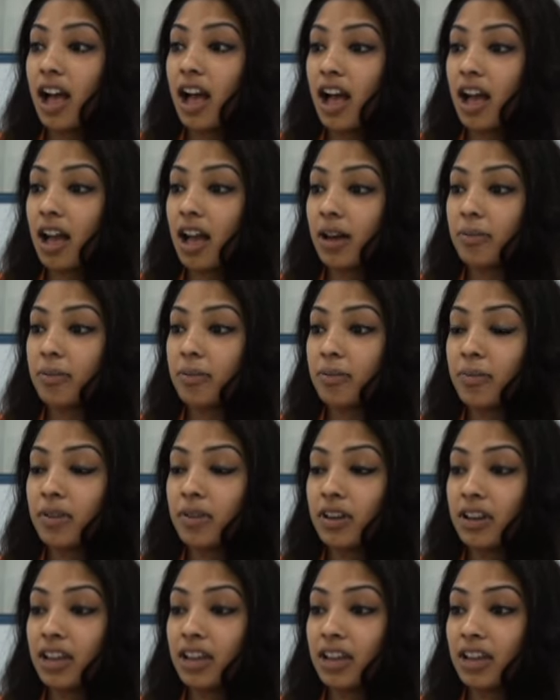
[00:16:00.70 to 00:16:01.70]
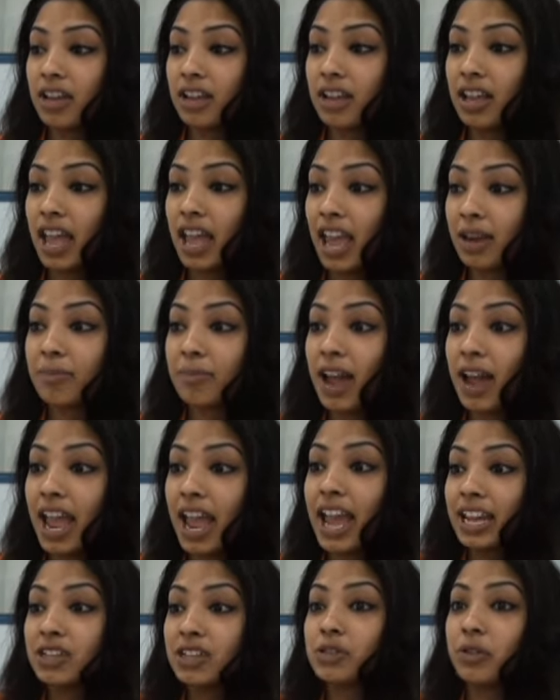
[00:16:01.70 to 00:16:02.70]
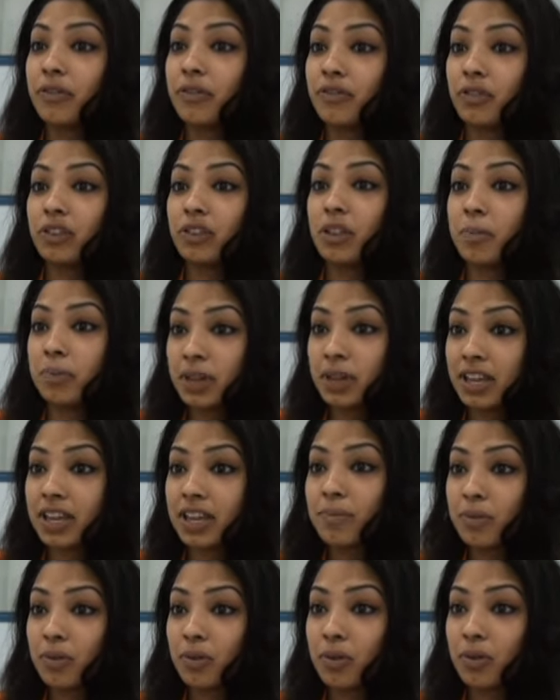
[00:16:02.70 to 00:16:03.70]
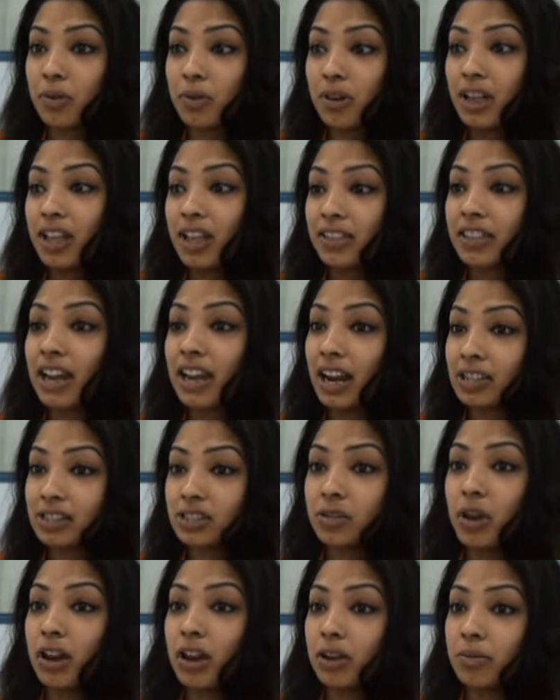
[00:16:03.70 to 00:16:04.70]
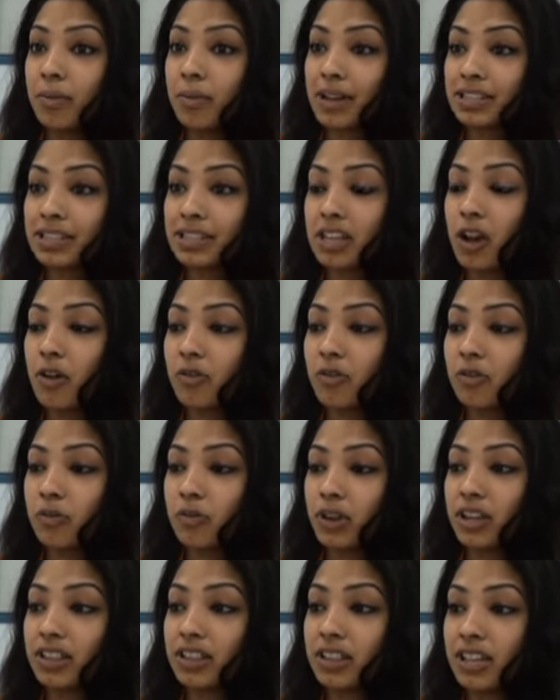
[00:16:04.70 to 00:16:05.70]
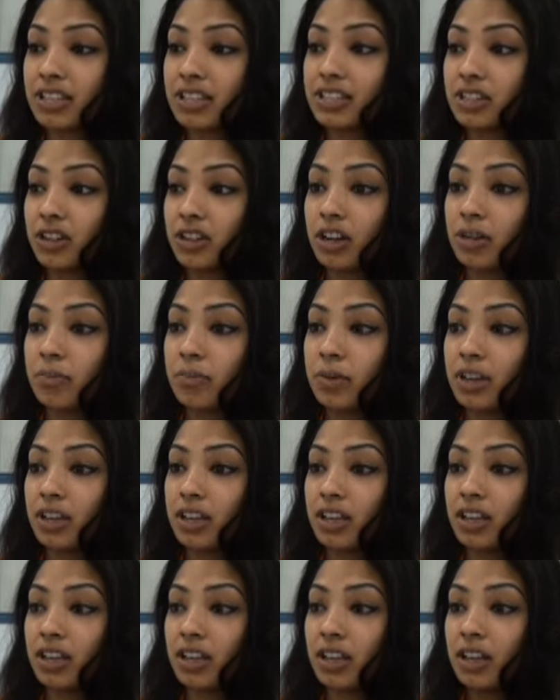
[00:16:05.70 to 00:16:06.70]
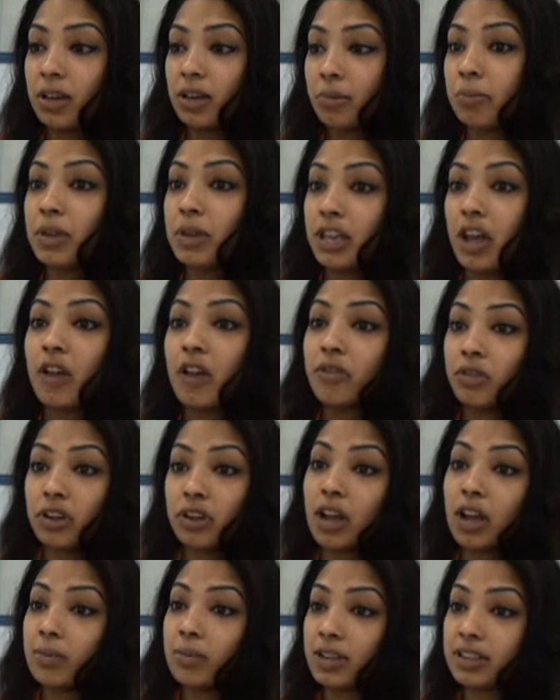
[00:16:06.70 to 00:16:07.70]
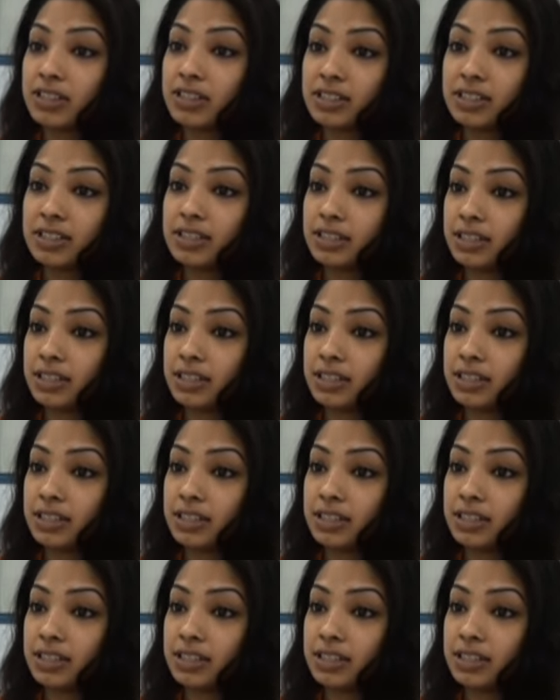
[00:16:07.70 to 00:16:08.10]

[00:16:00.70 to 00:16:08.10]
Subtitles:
and my hatred for the people that I surrounded myself with is gonna be me overcoming this